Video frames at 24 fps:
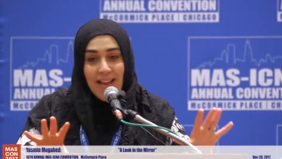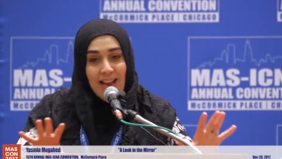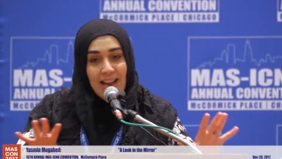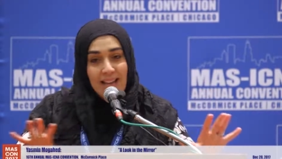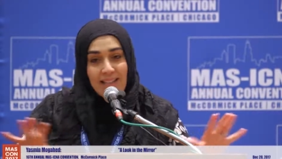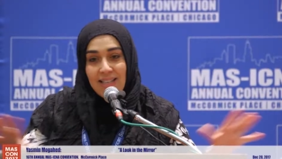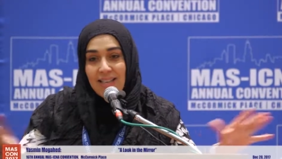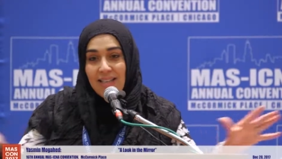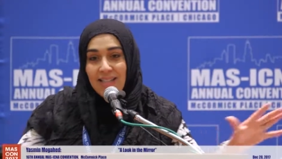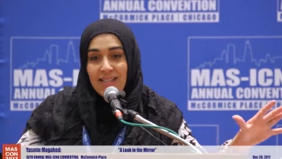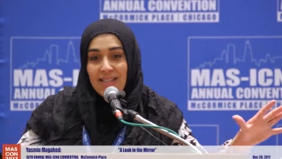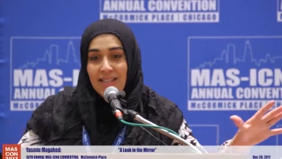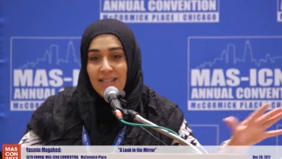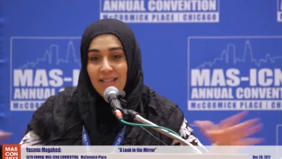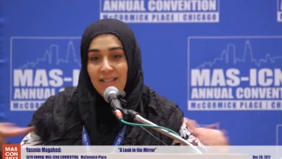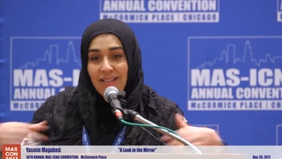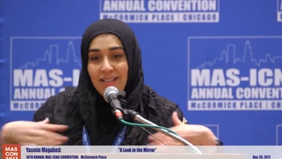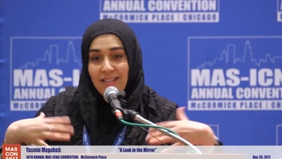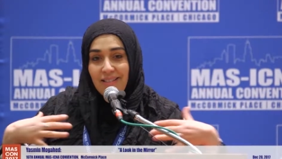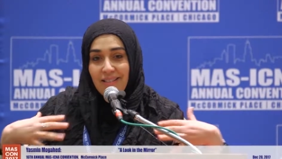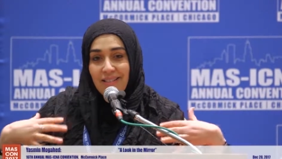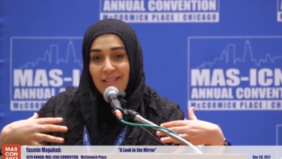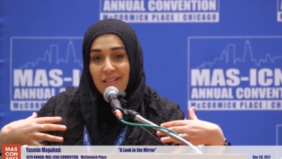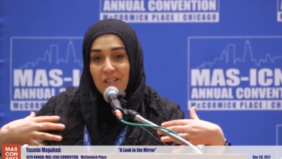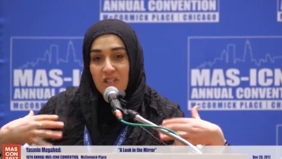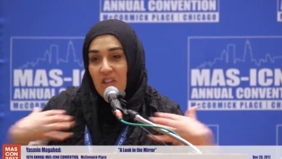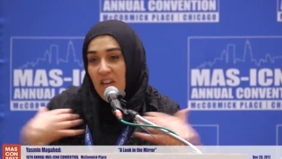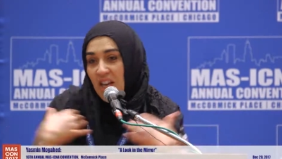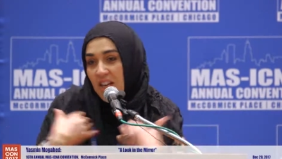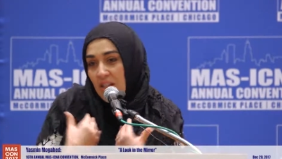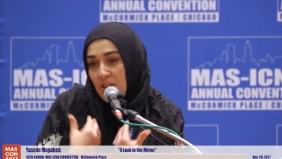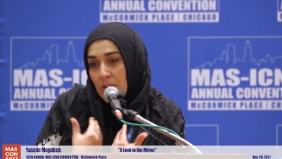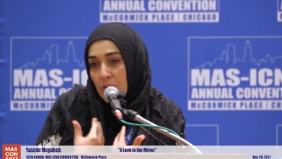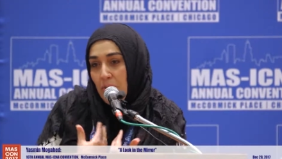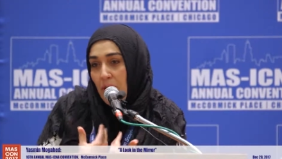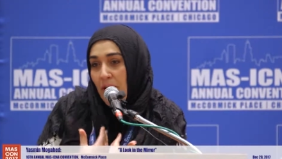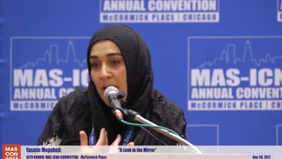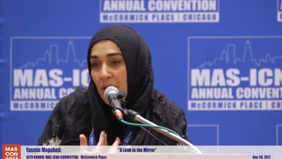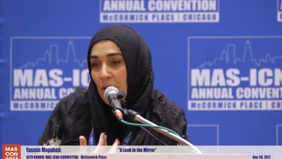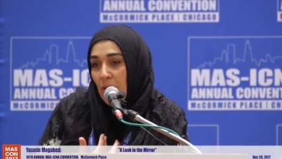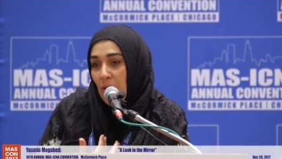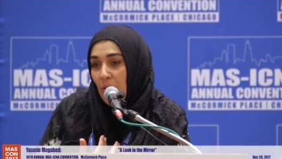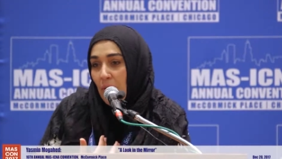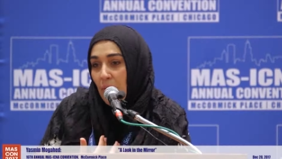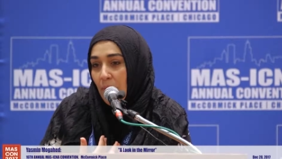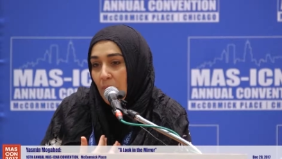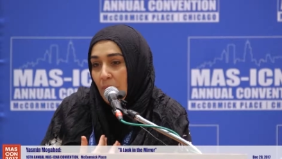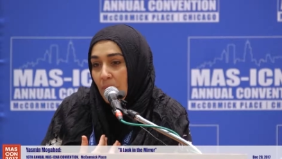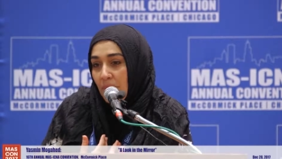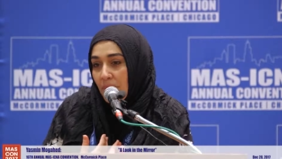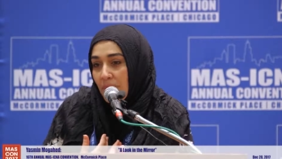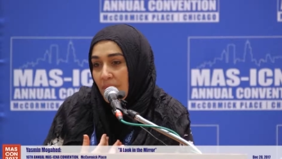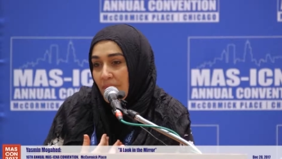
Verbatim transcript: it doesn't change my home.